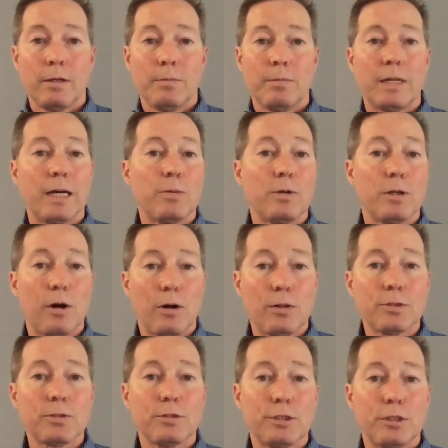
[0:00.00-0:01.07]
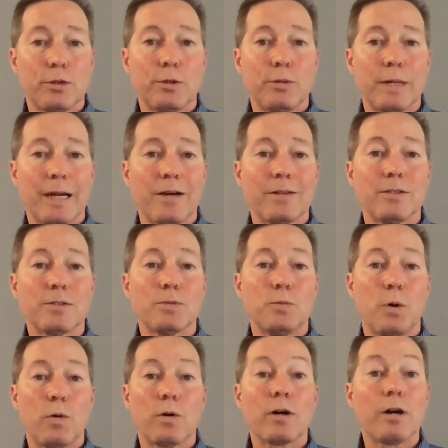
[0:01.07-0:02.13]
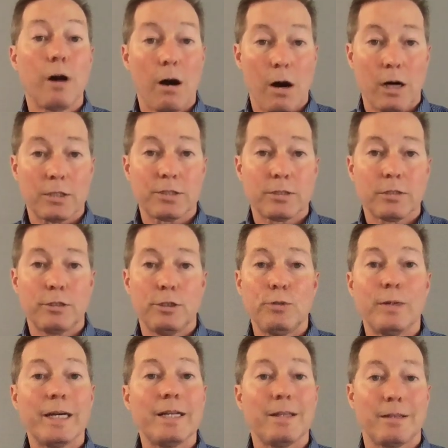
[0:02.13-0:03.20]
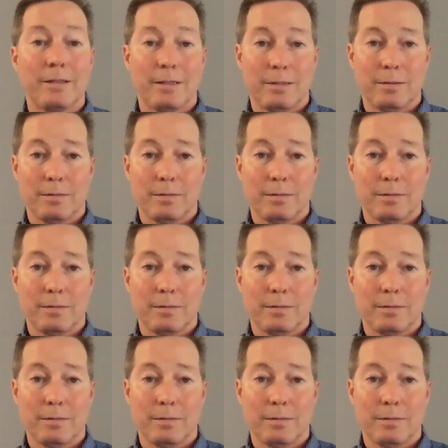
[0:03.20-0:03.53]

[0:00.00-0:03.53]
But I will also show you how this won't cost you anything.